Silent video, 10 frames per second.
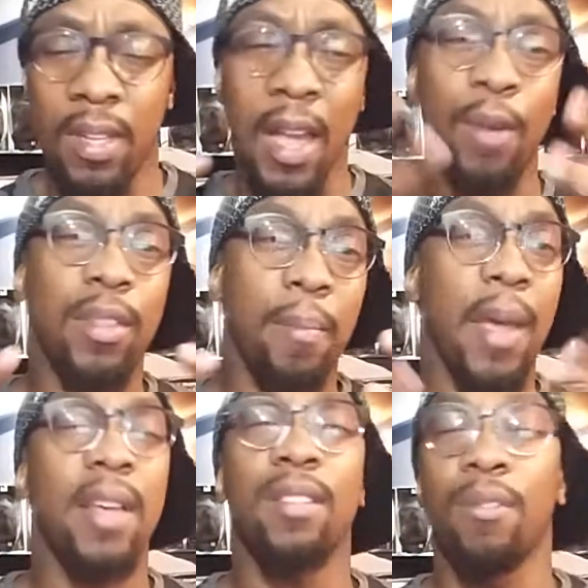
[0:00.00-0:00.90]
the guy with the
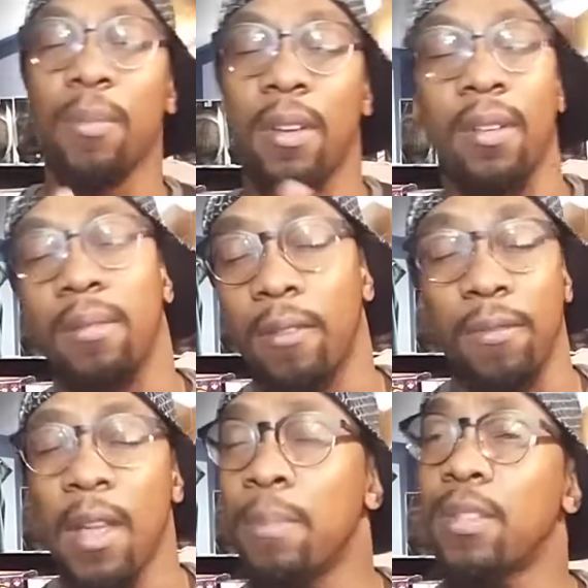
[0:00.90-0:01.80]
mask from the
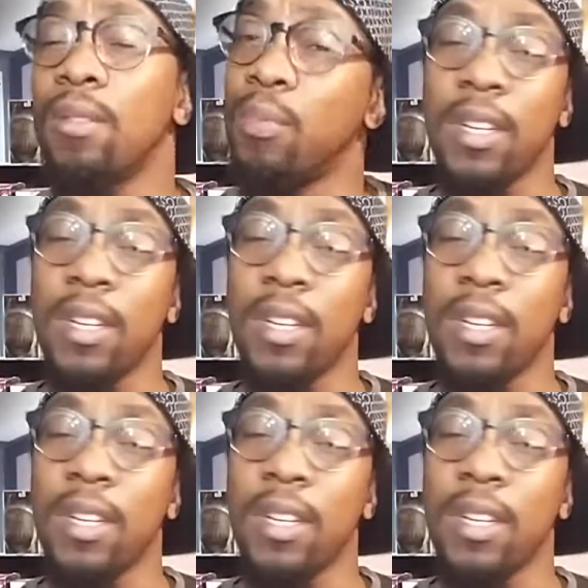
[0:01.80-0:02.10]
episode,